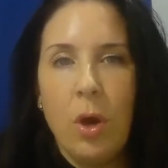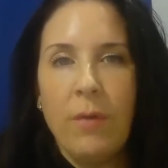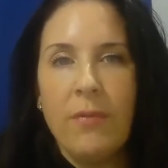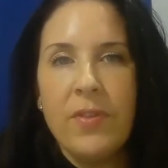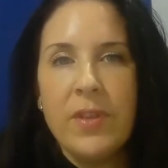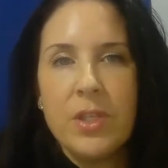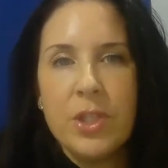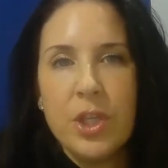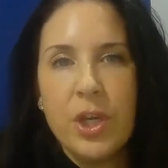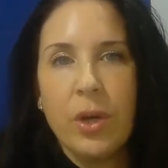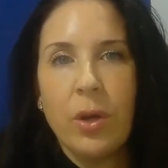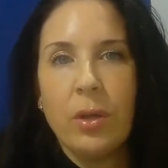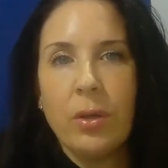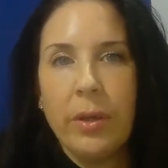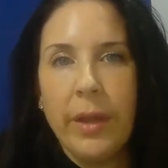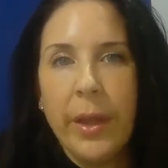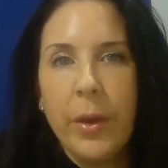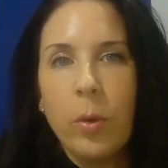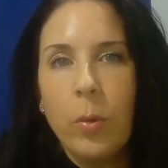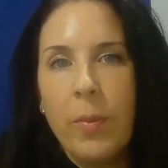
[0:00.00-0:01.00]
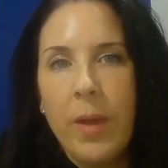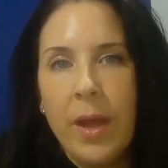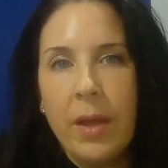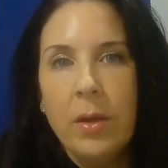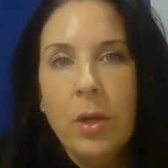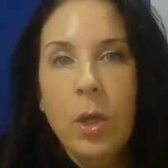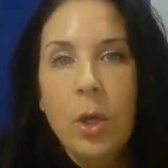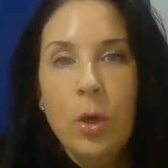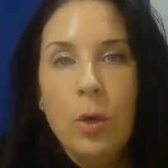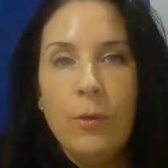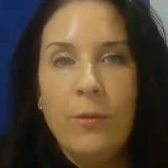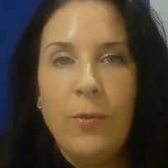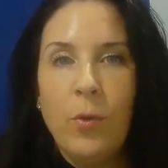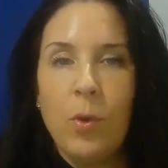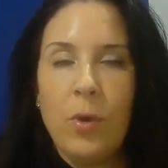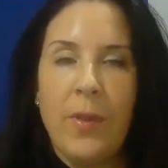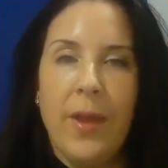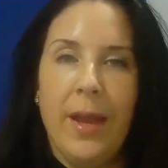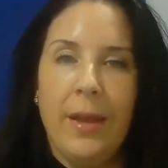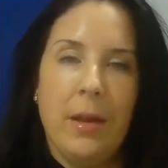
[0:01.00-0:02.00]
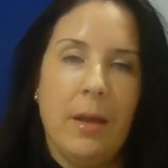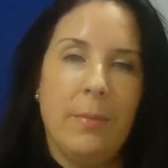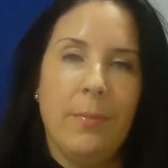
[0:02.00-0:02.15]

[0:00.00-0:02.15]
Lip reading: off this year a little bit for that.